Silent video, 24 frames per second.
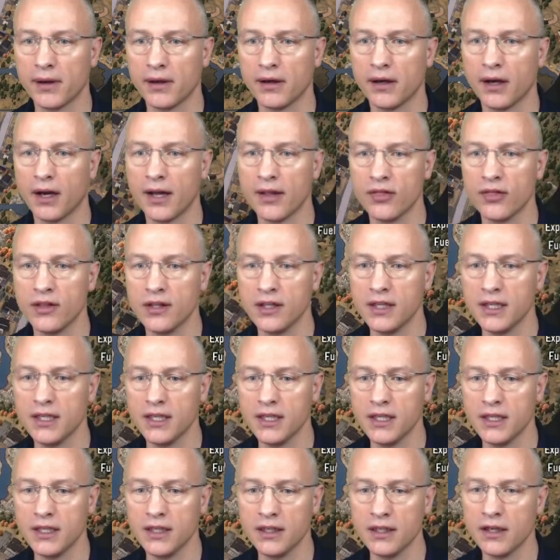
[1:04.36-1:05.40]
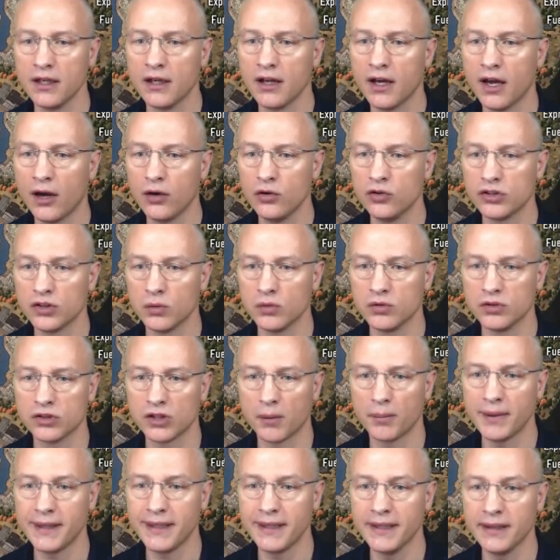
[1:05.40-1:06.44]
at the house that was up
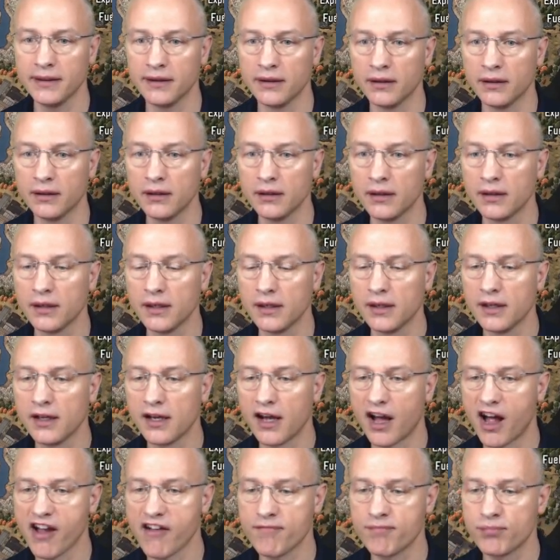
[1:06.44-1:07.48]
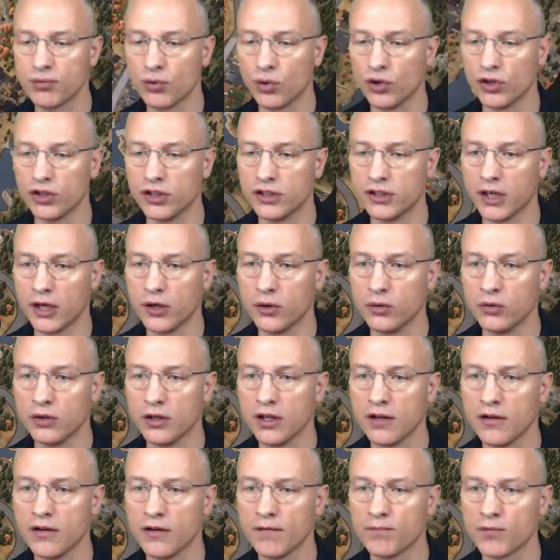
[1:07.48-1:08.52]
here, I've brought down,
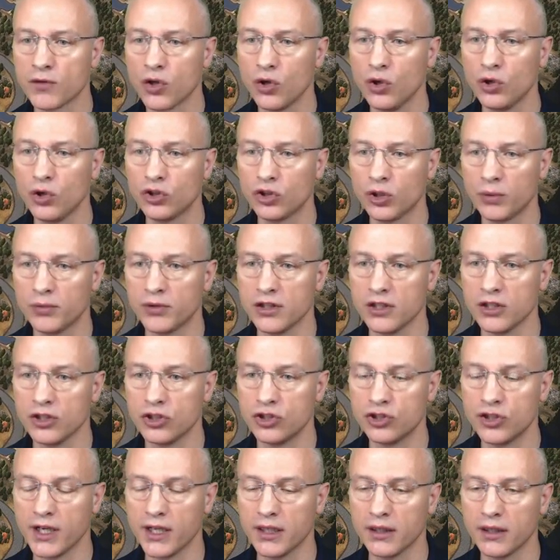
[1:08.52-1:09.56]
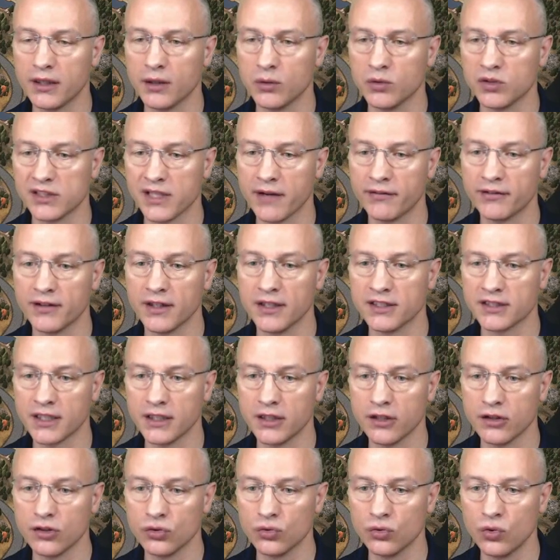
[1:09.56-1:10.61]
hooked up to the trailer that was left at the side of
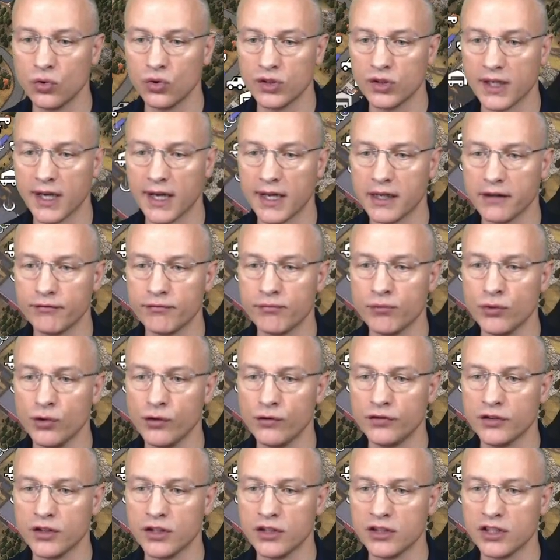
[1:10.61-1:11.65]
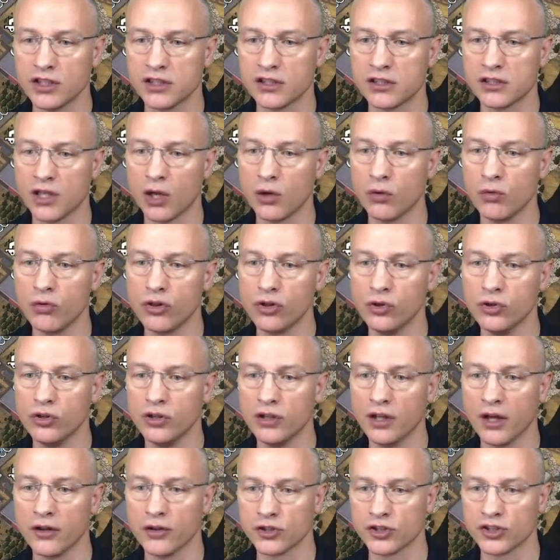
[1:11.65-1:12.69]
the road, and I've moved just down through the
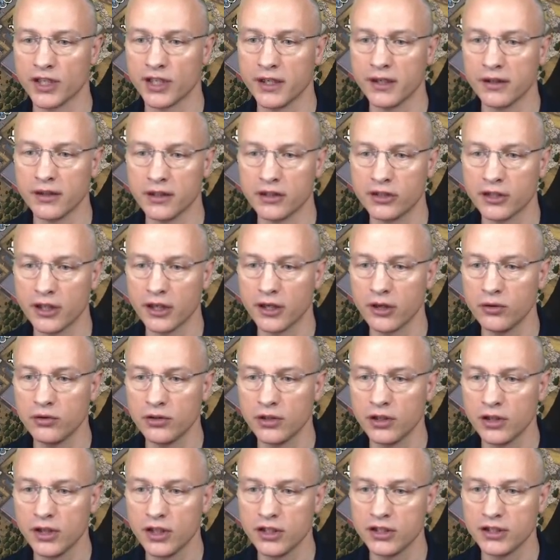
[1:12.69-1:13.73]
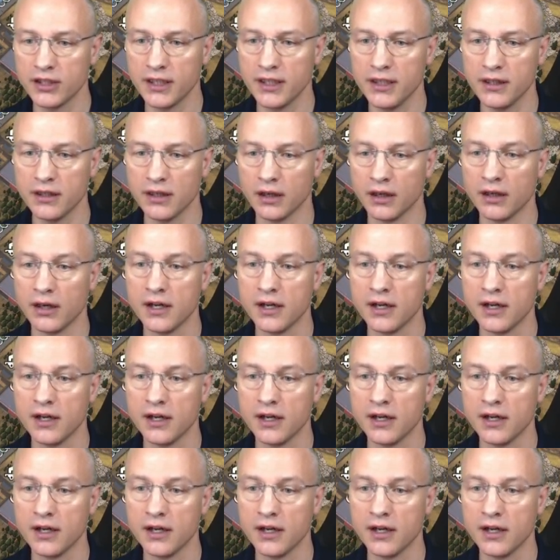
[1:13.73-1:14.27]
other side of the town to here.